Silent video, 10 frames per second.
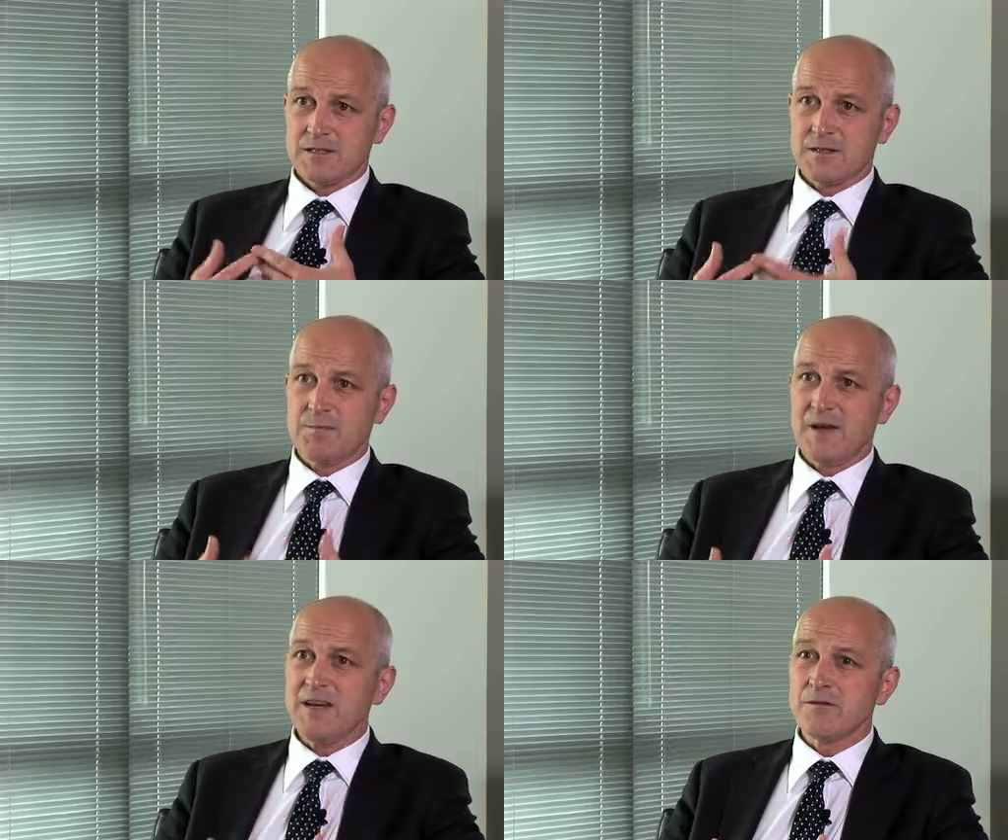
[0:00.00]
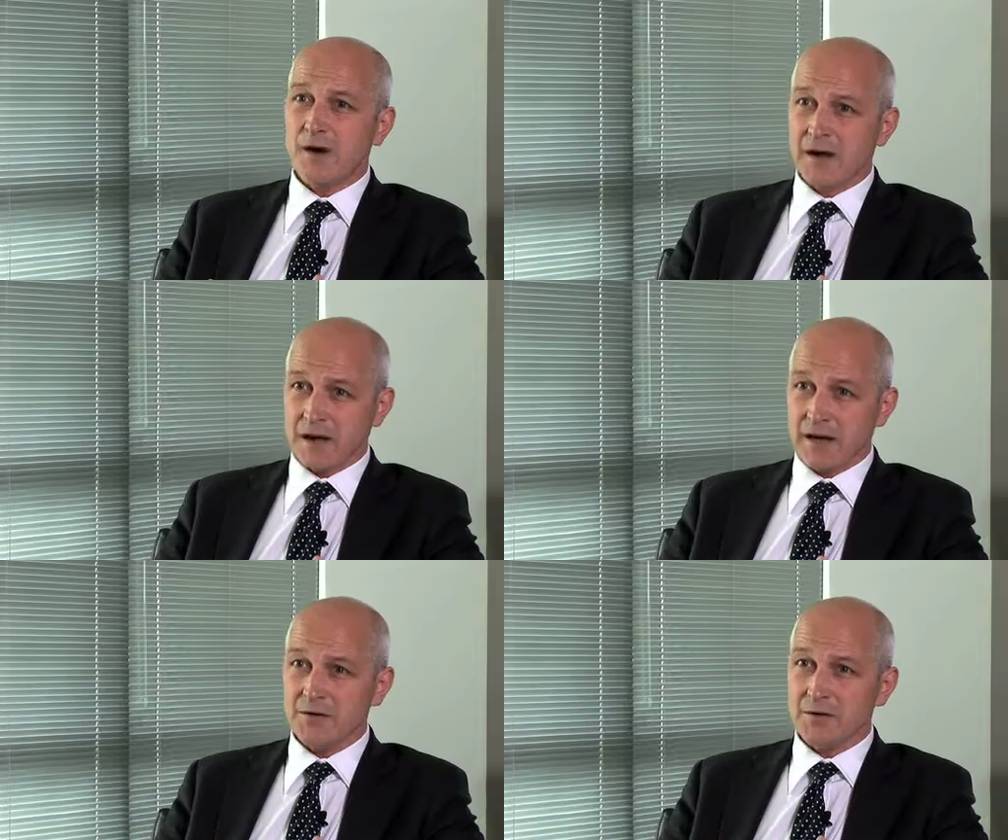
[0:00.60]
speed of
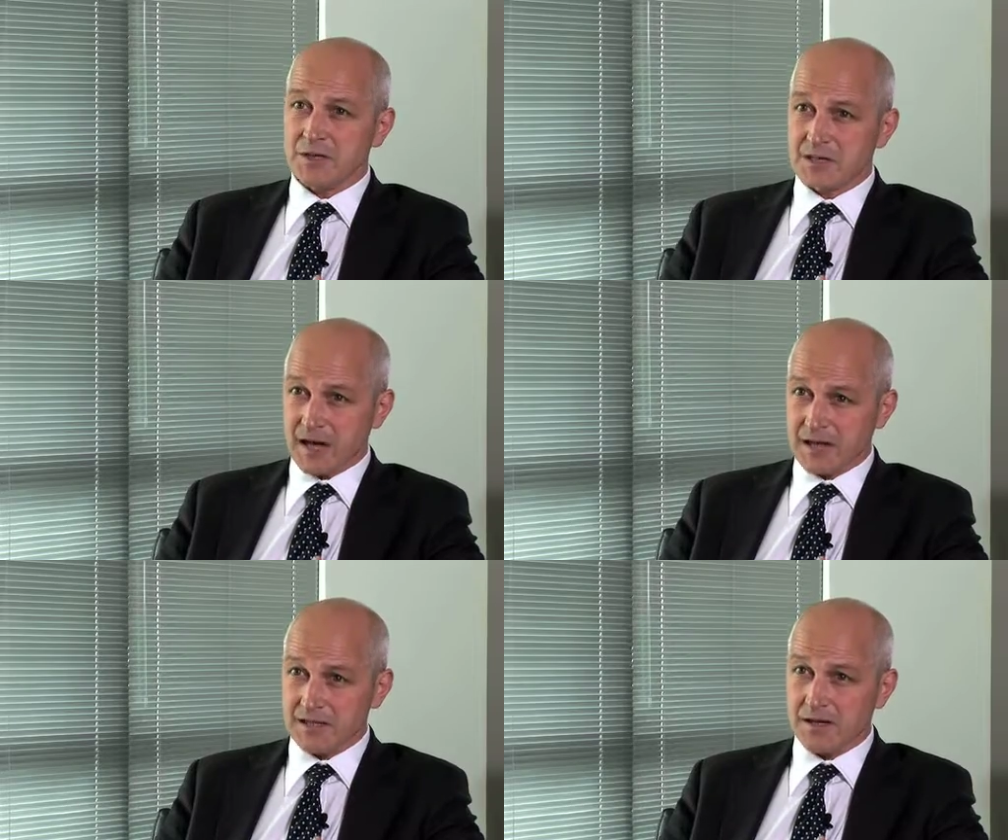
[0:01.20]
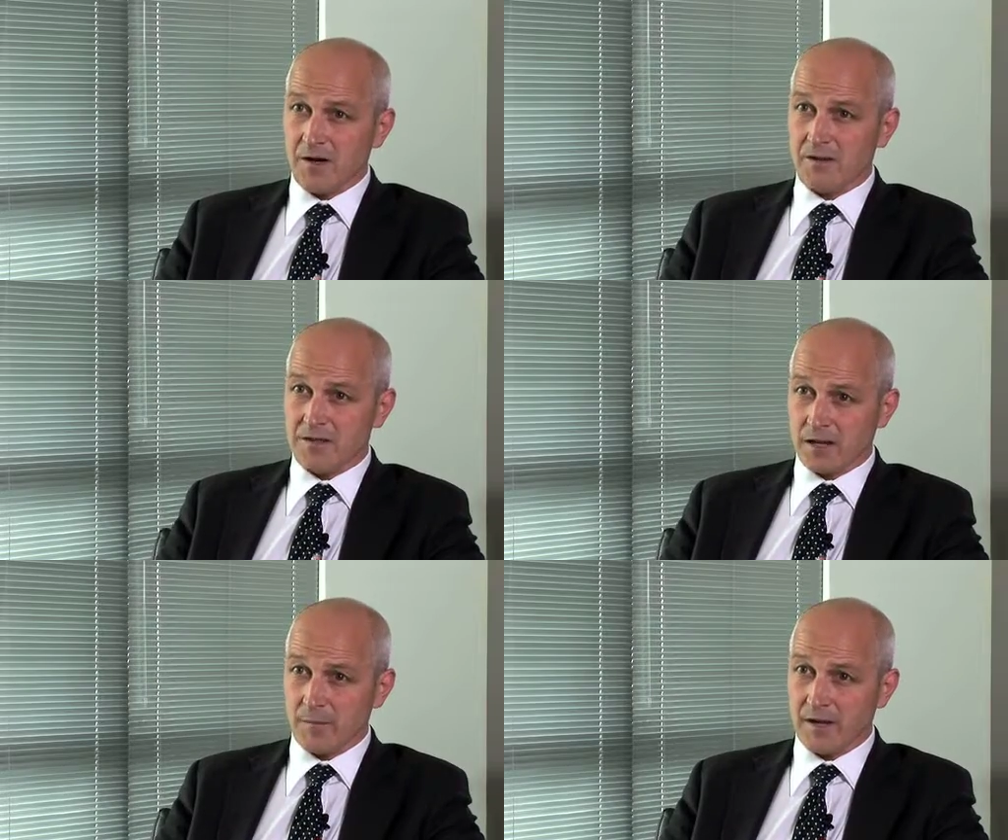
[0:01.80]
regulatory change now
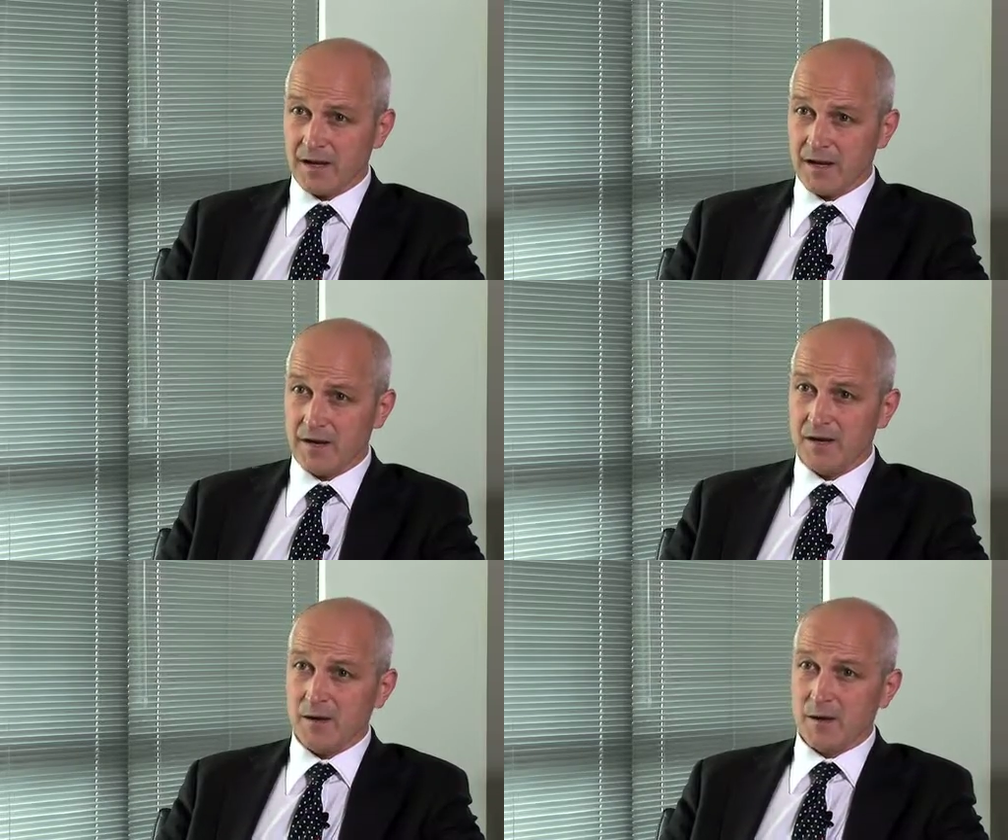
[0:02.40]
that's coming in,